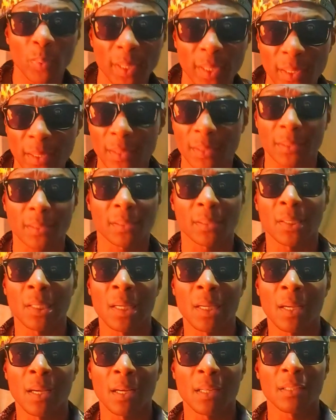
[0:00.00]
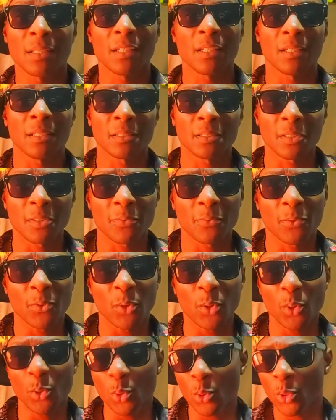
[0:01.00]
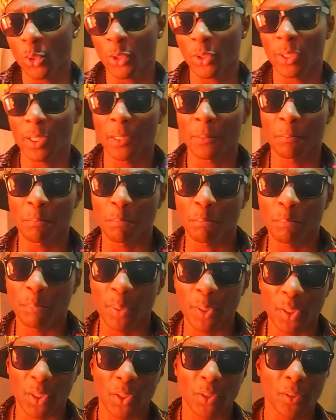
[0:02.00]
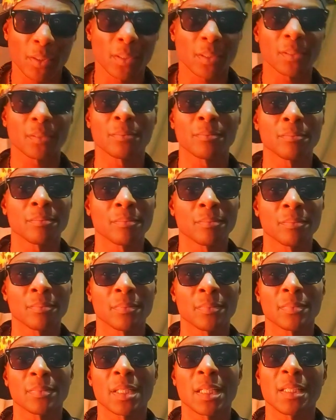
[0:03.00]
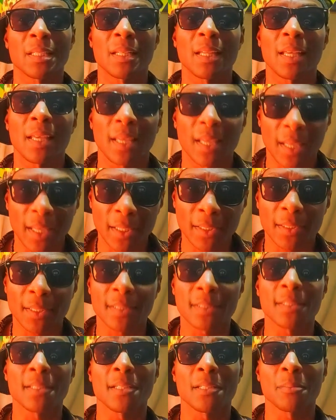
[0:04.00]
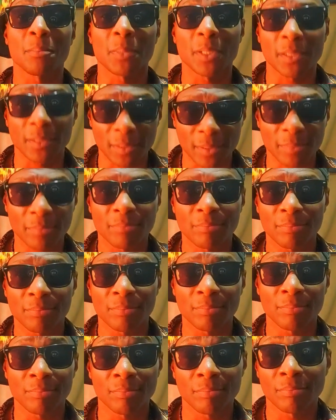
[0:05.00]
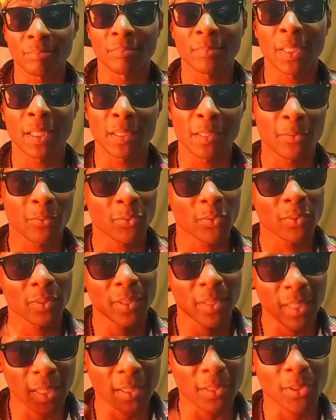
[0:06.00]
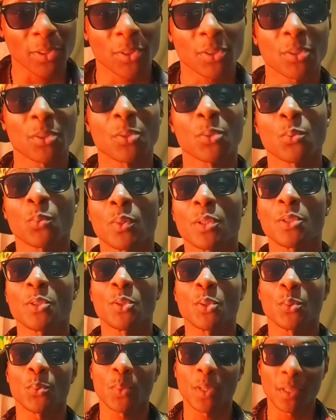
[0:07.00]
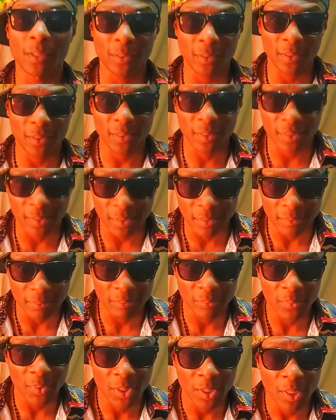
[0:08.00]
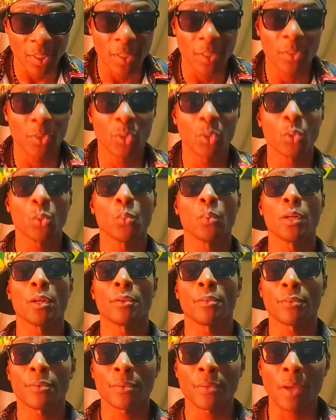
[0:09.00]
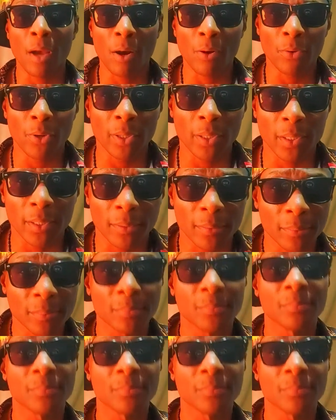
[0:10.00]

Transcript: ways and a lot of gore and blood and entertainment. And if that's what you want to see, you will thoroughly